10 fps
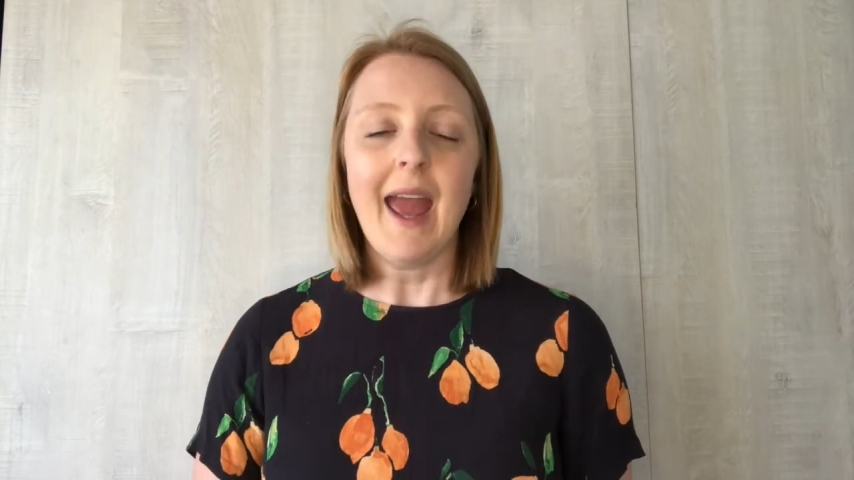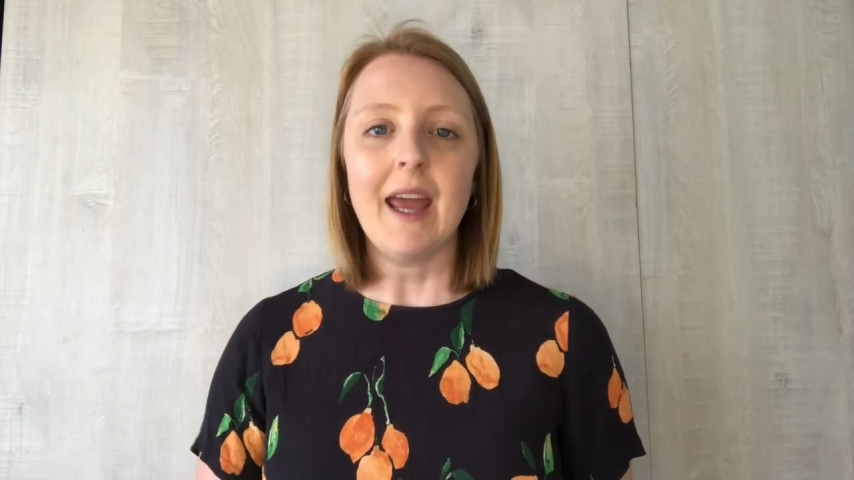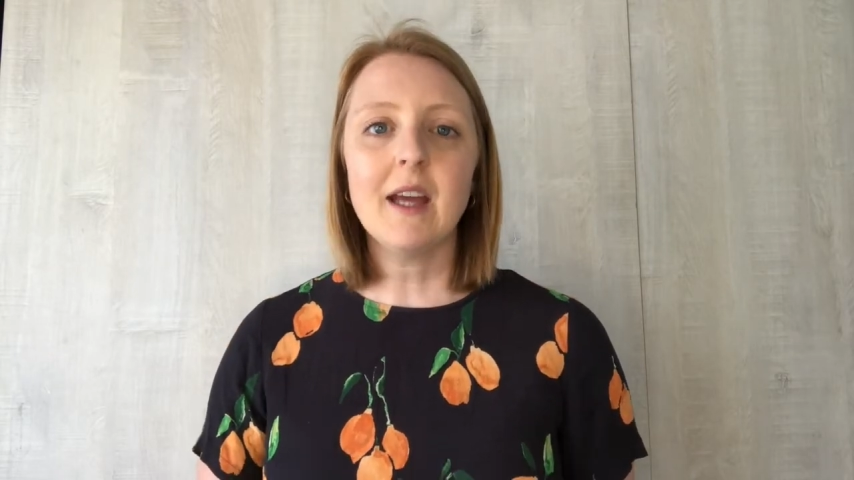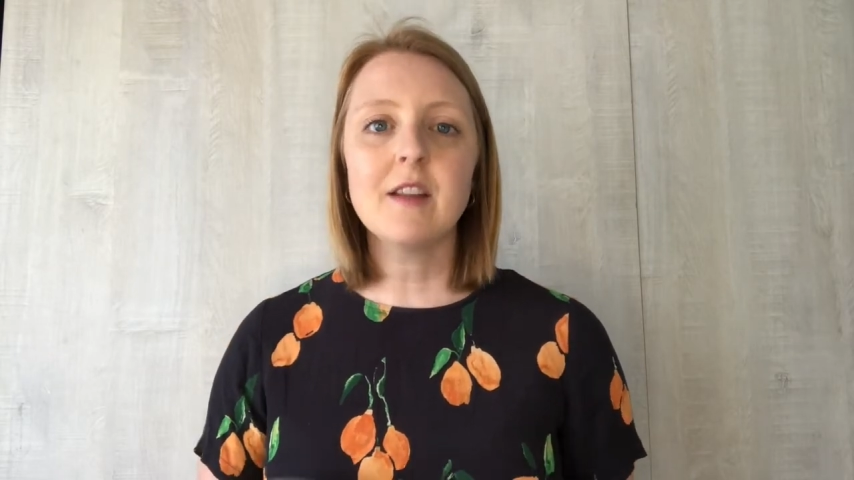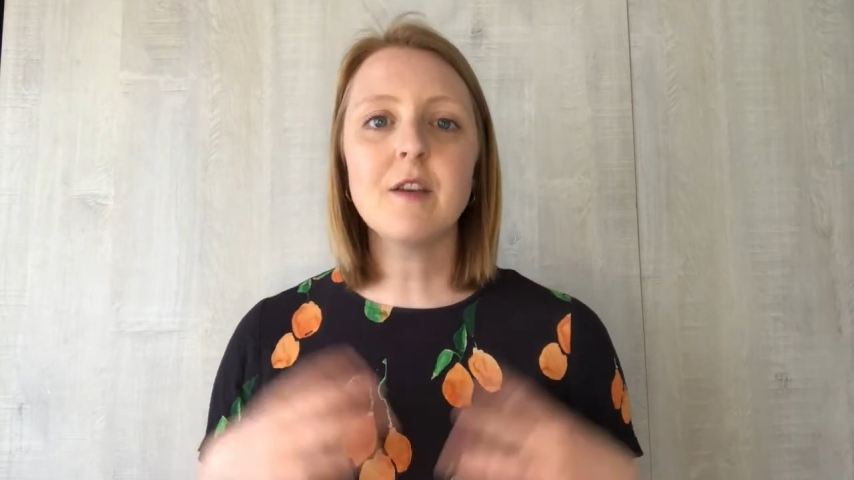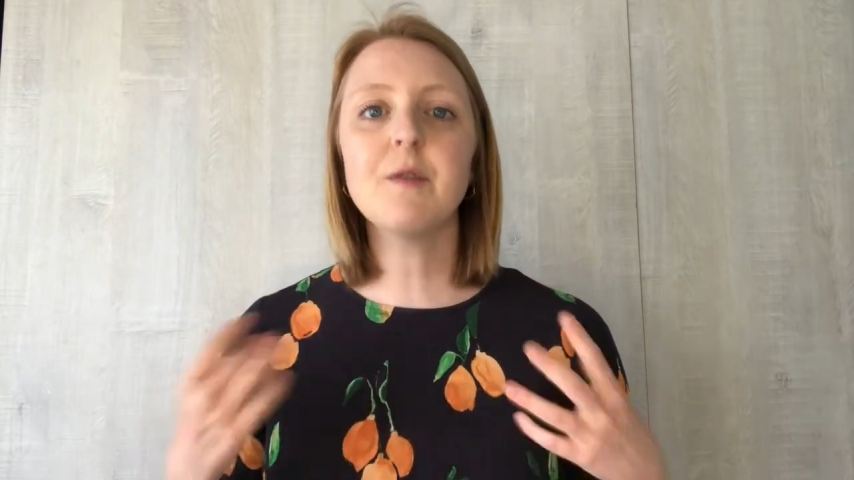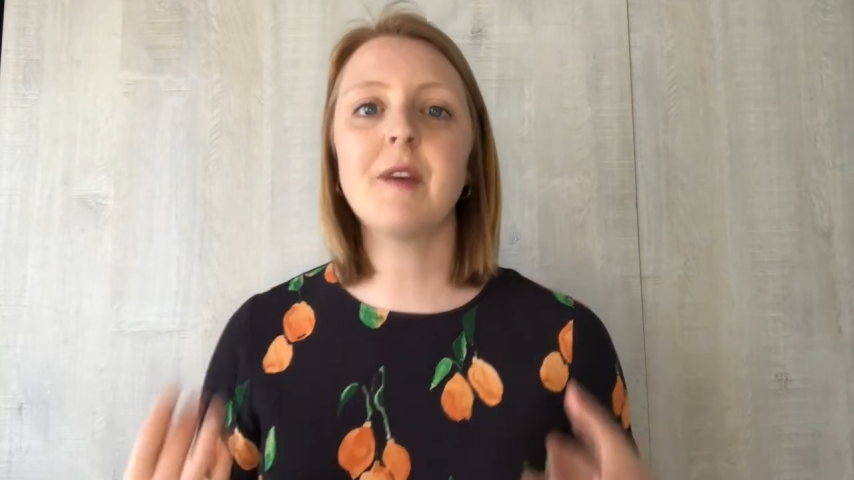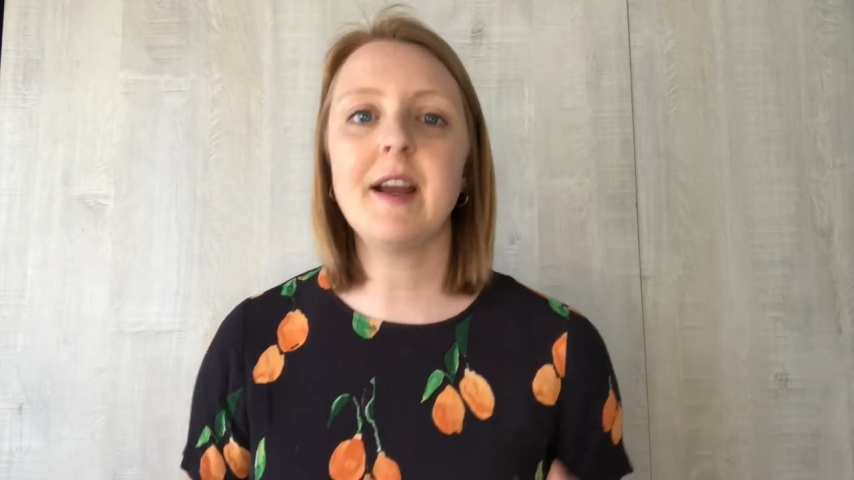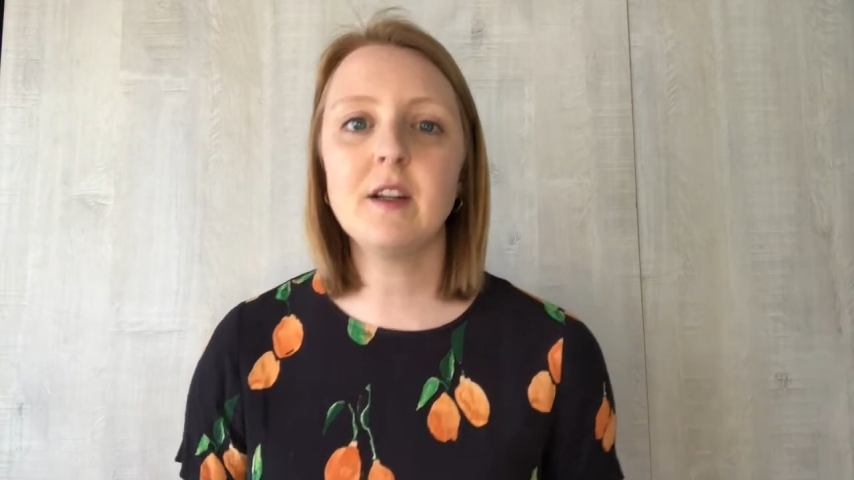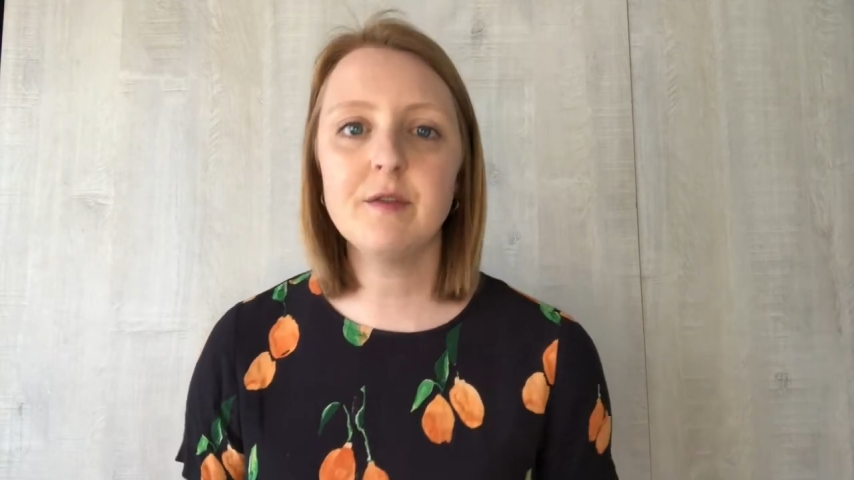And the
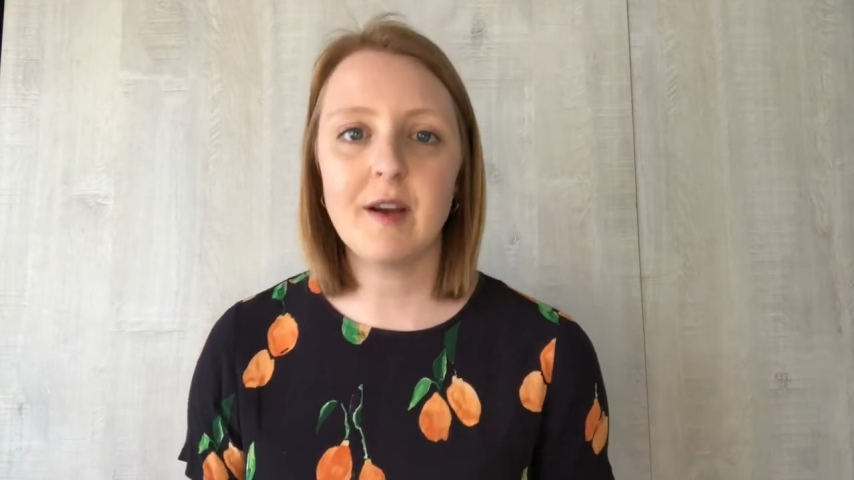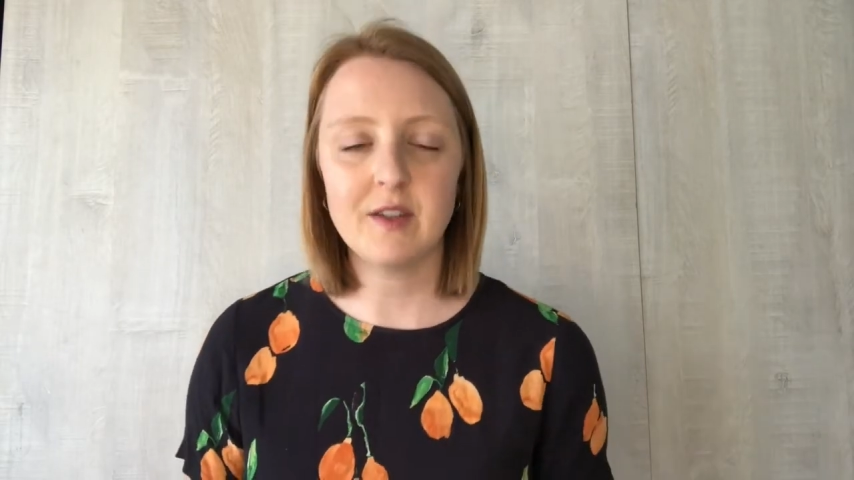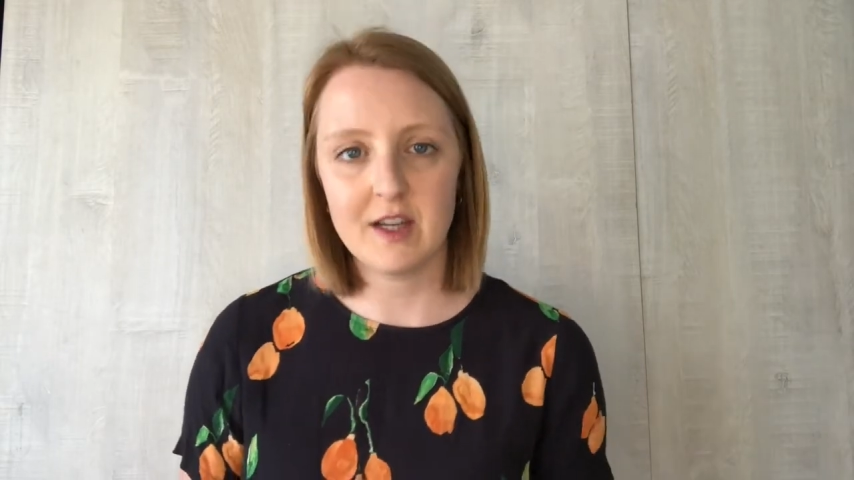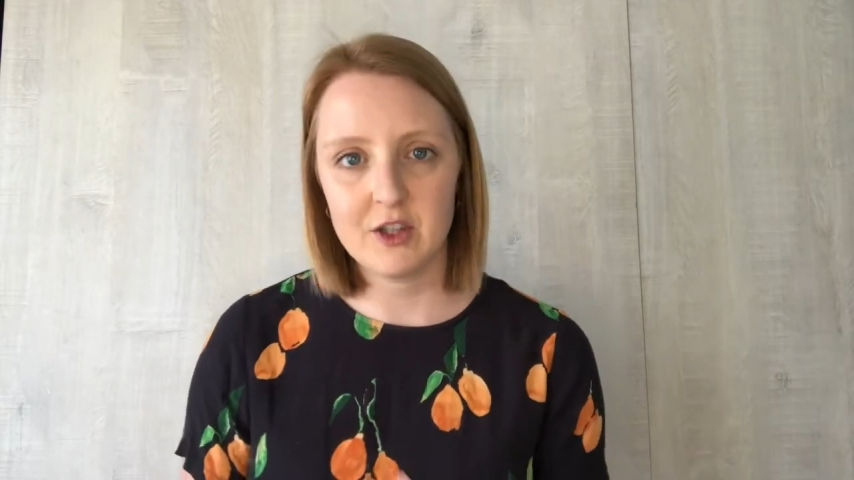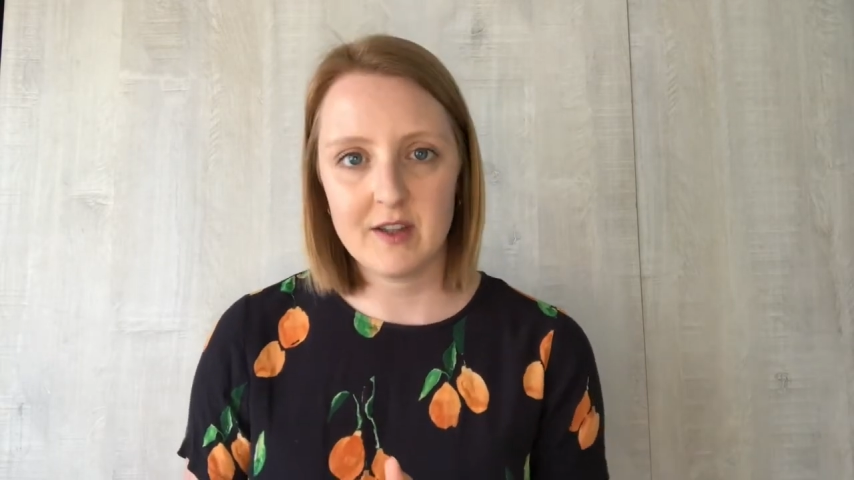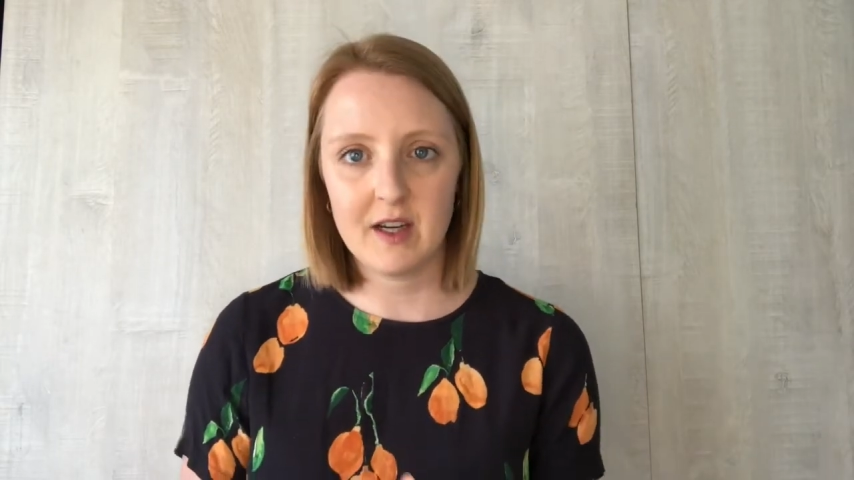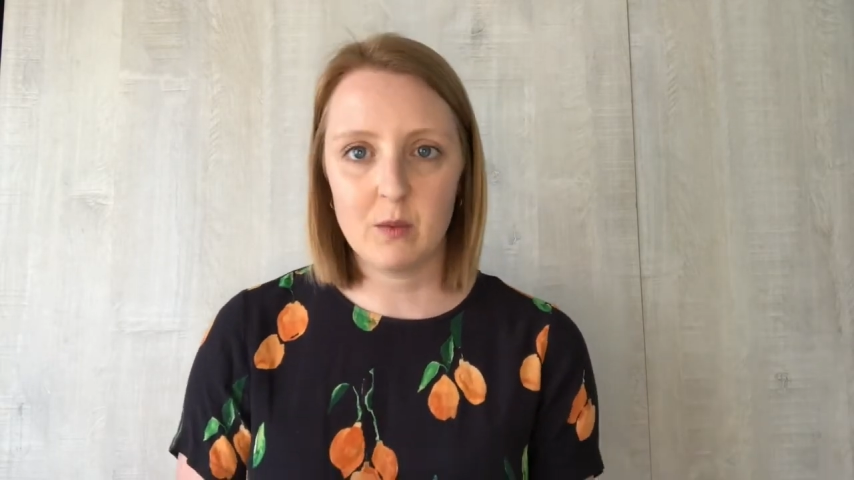final foundation that I